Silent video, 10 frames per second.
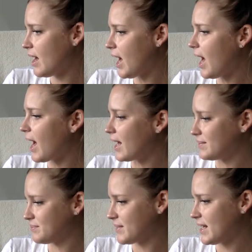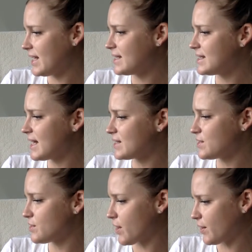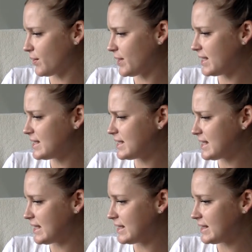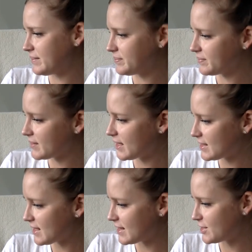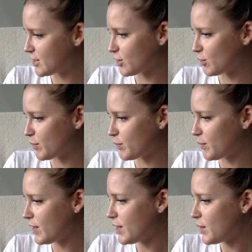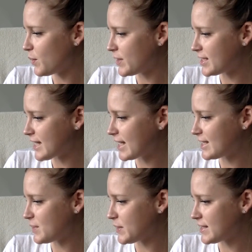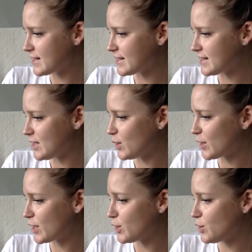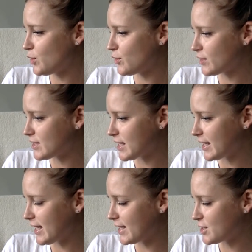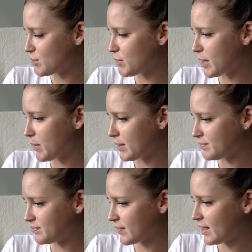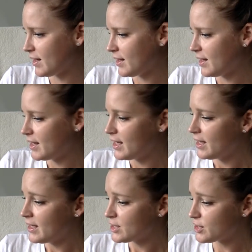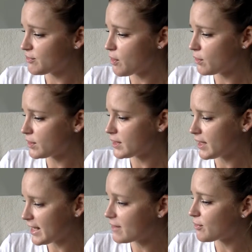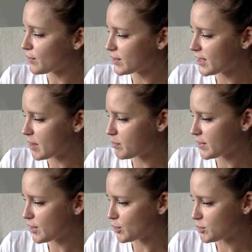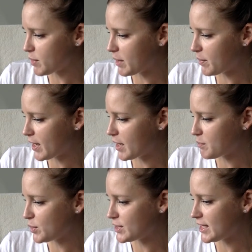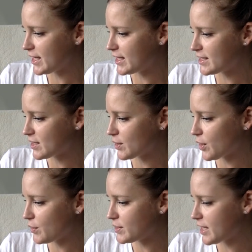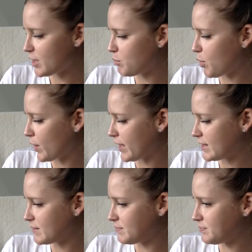"Ah, is that so, indeed?" said the gentleman with sandy whiskers, looking curiously at Jemima. He folded up the newspaper and put it in his coat-tail pocket.